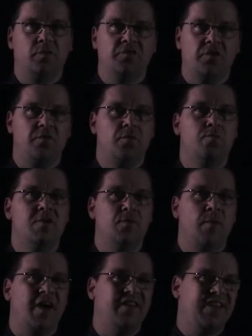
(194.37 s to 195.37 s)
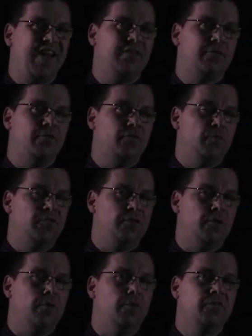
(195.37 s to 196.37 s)
So if you minimize hazardous
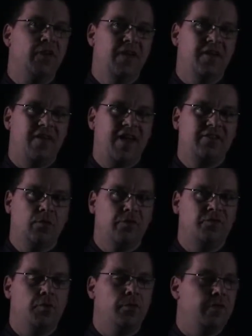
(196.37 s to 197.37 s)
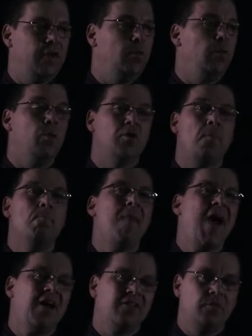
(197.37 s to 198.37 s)
materials, that's always a good thing. We want to
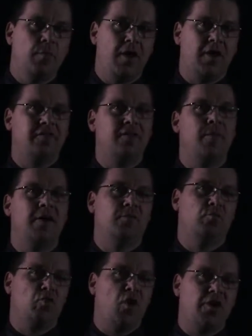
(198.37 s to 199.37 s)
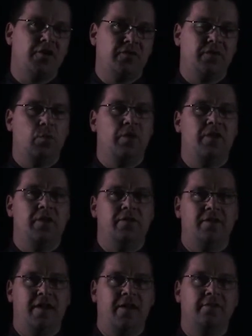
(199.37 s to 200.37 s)
maximize the amount of product that we can
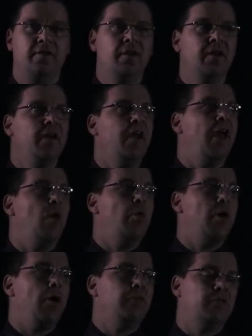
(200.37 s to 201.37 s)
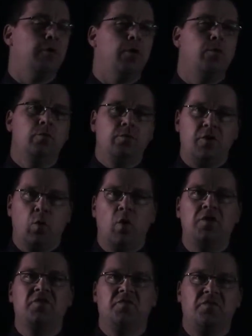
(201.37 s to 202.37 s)
get. And we also
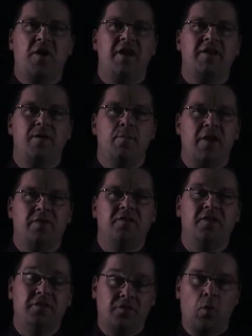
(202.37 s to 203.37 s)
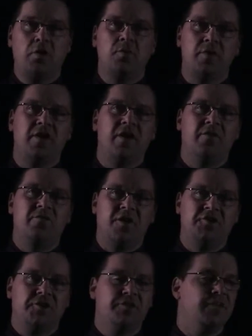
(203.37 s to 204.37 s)
want to find a method that's going to be
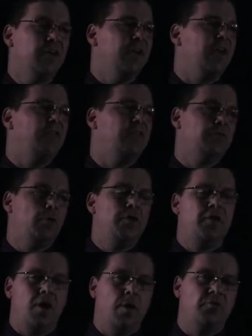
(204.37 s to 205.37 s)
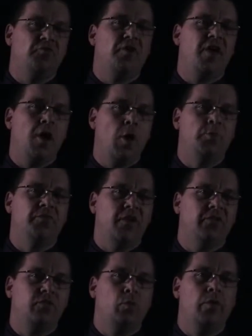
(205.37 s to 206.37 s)
efficient. And stoichiometry helps
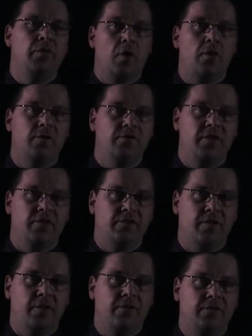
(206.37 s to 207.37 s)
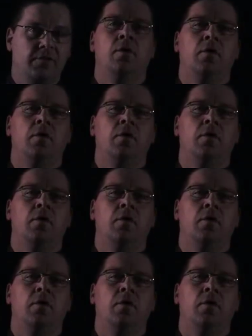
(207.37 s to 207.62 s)
us with all of these things.